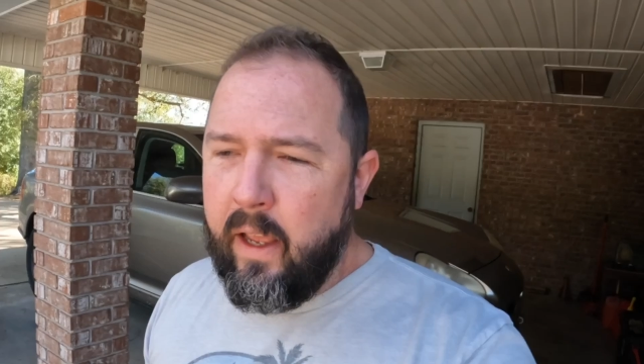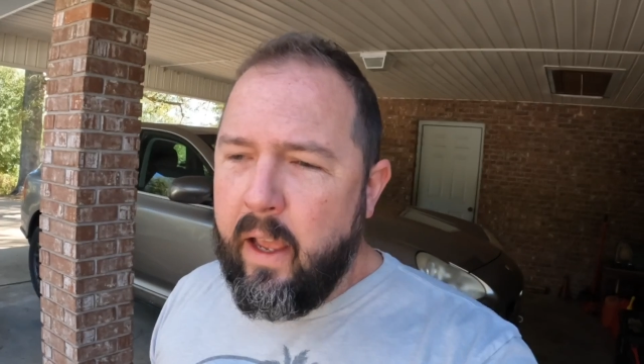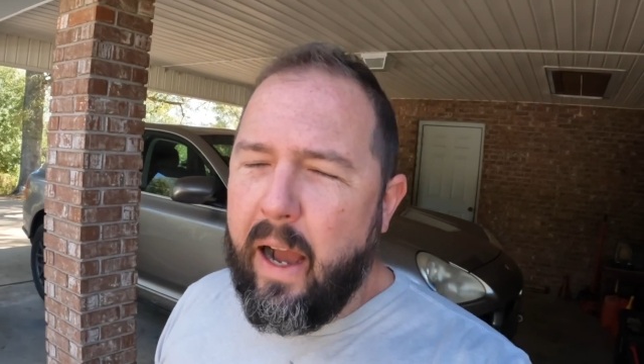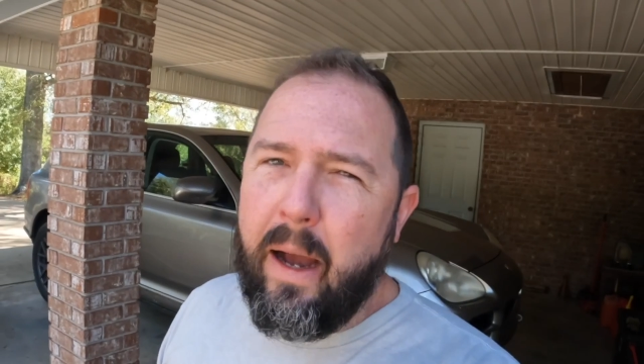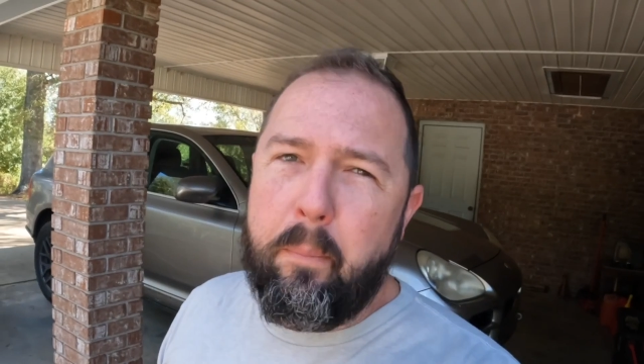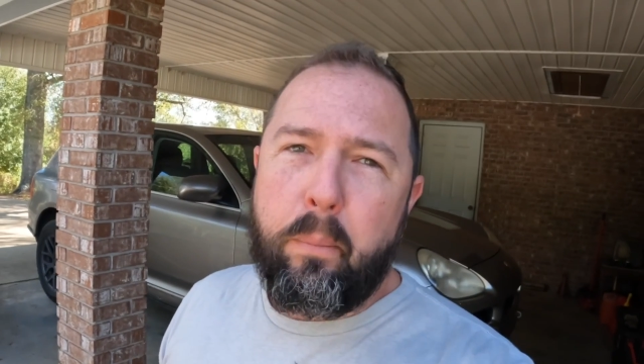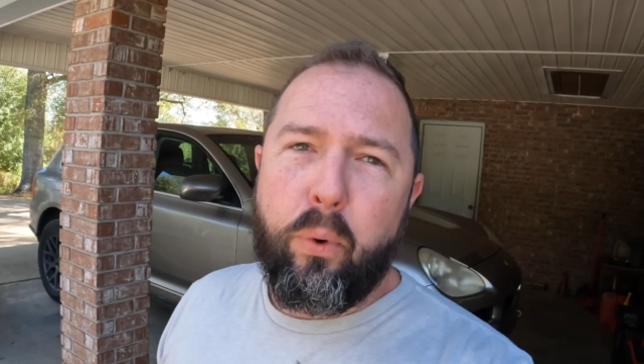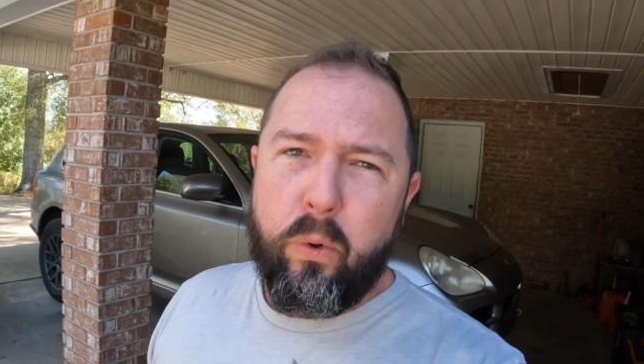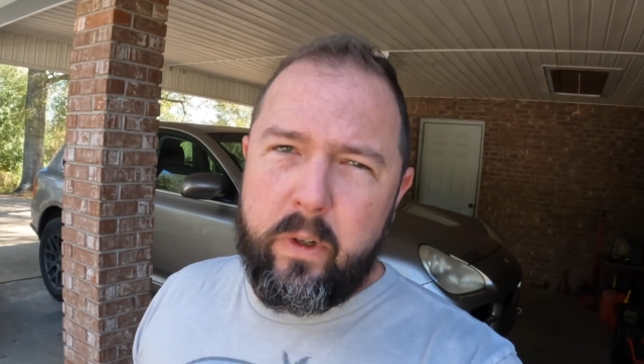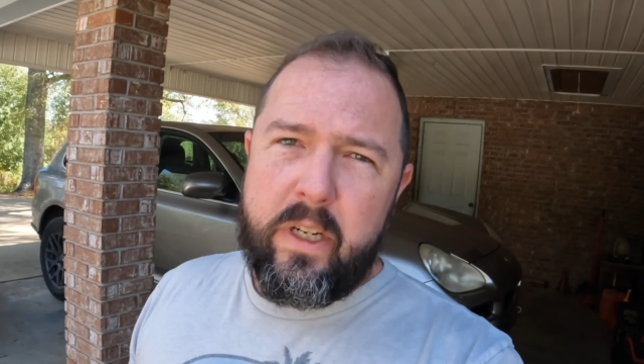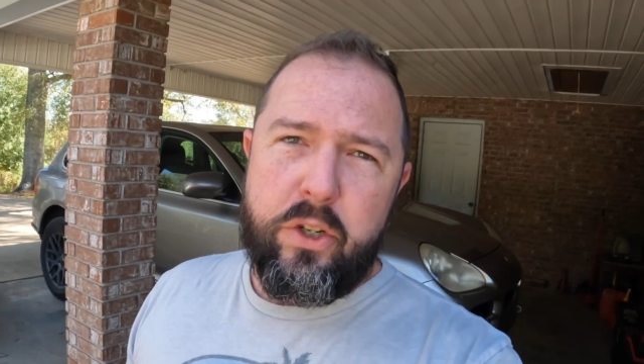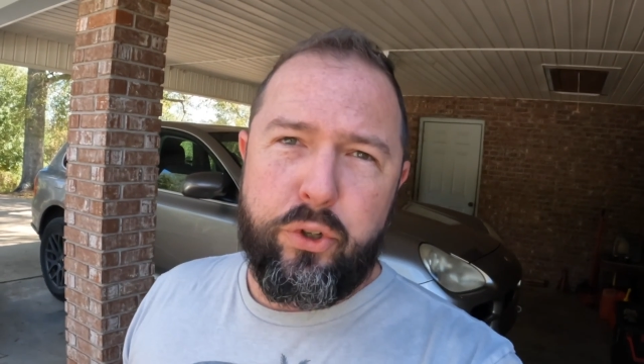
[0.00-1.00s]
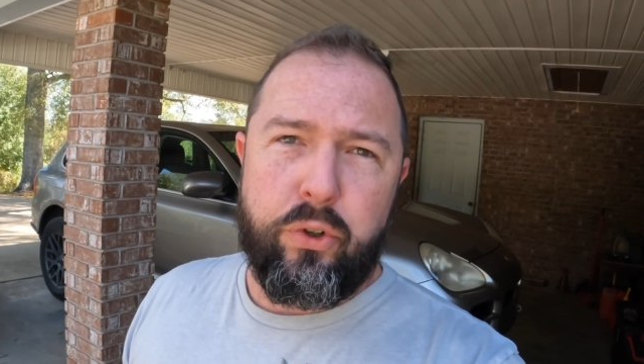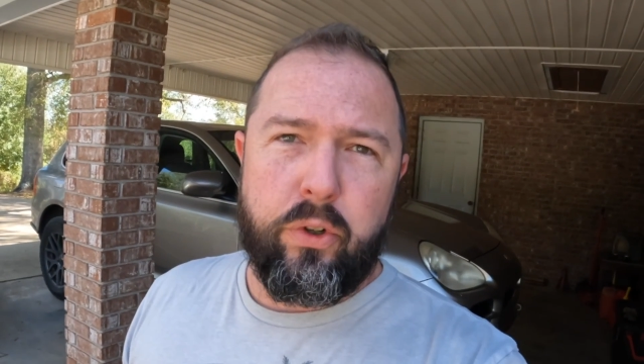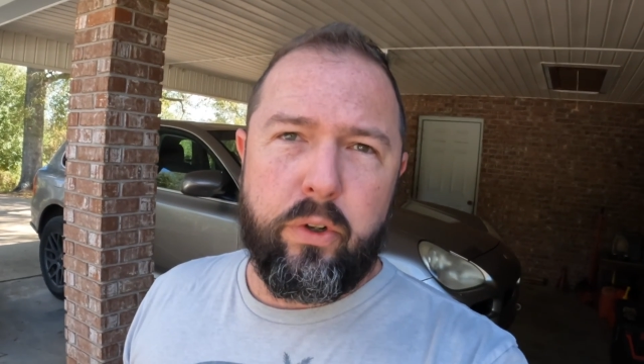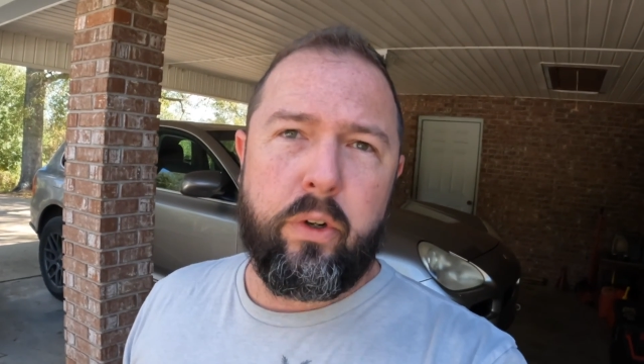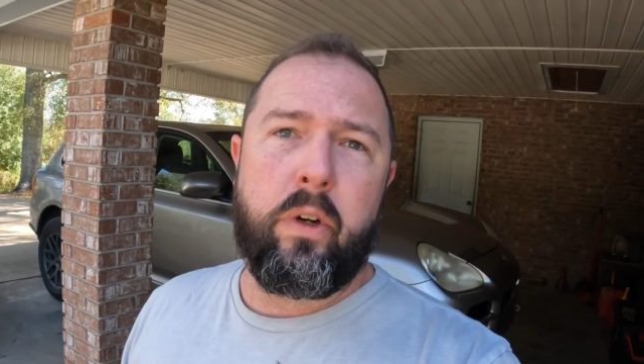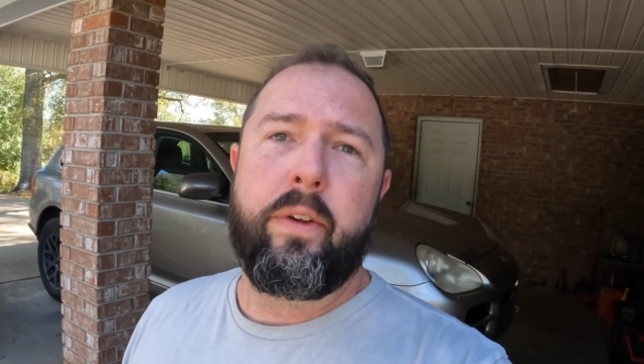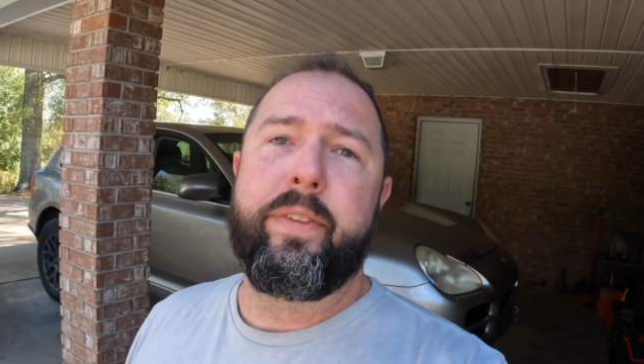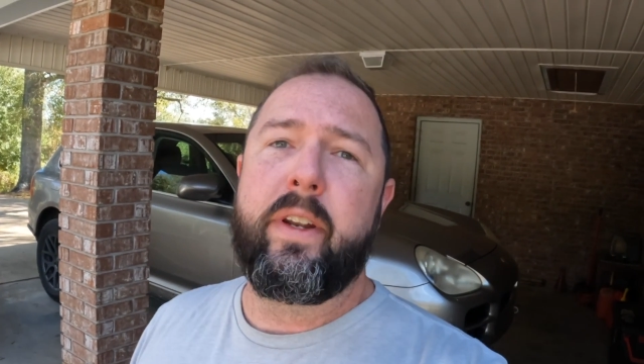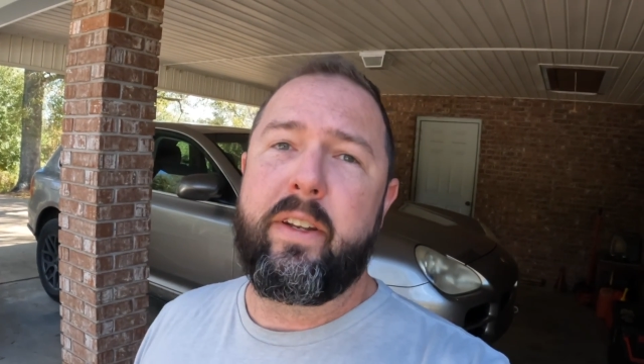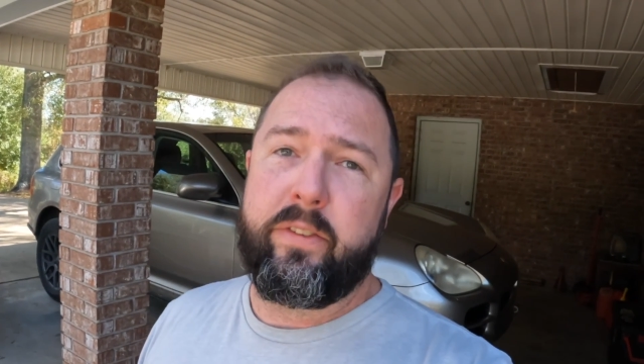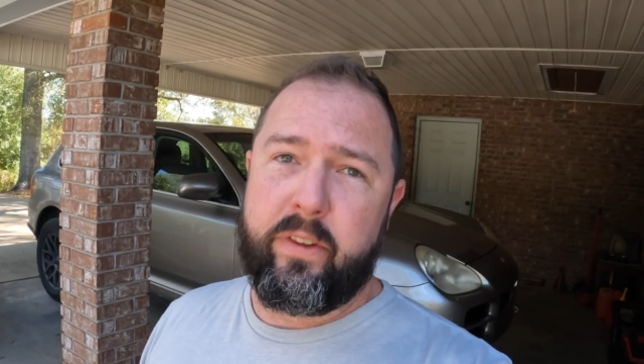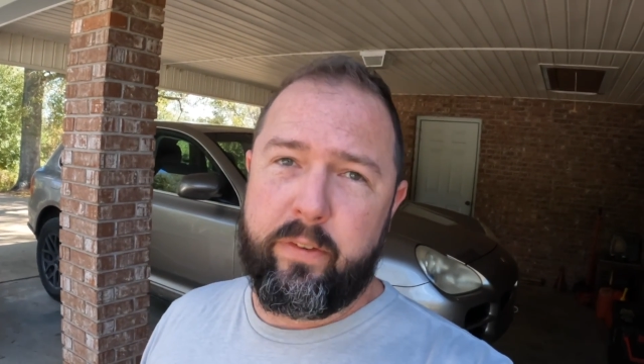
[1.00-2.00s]
I'm pretty sure that
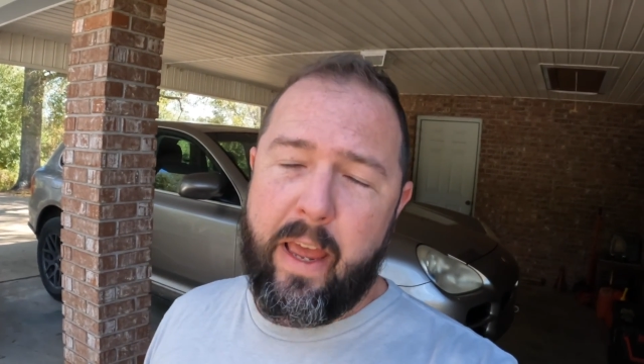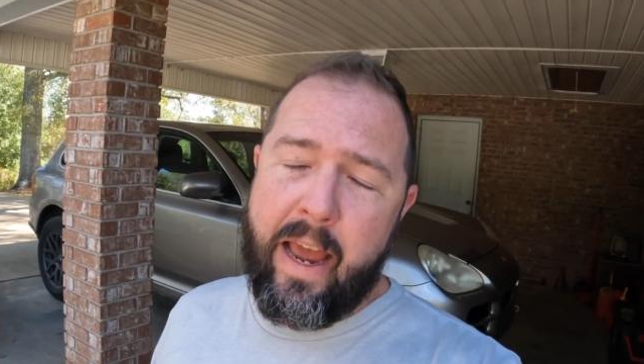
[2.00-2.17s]
it's the